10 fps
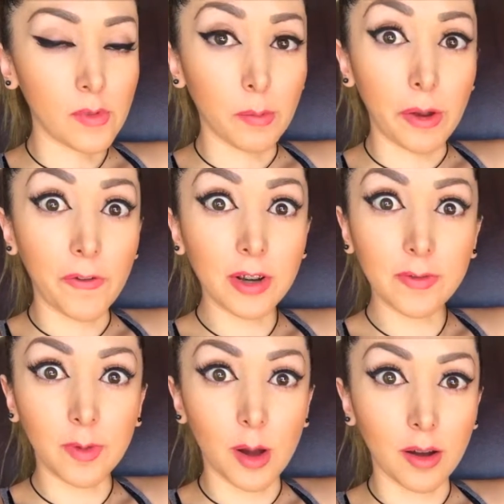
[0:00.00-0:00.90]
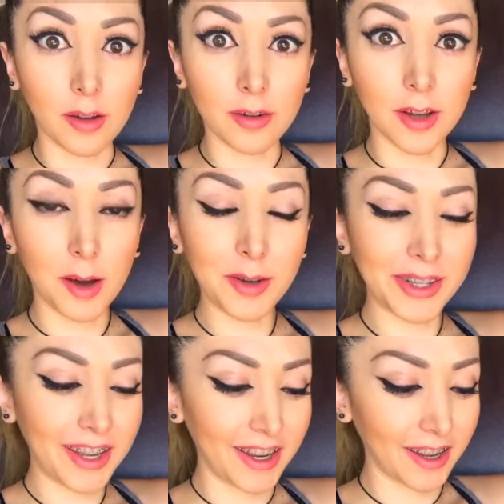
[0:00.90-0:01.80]
My first vlog. How
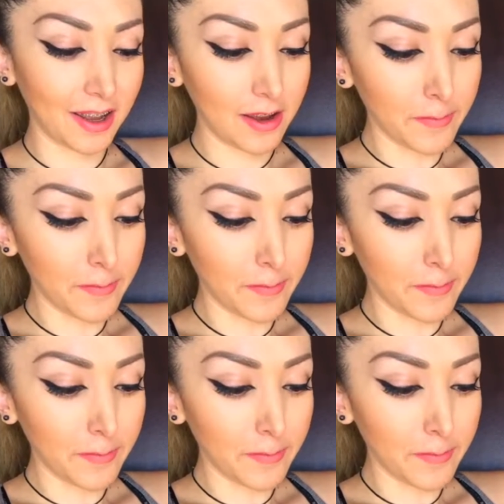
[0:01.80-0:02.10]
exciting.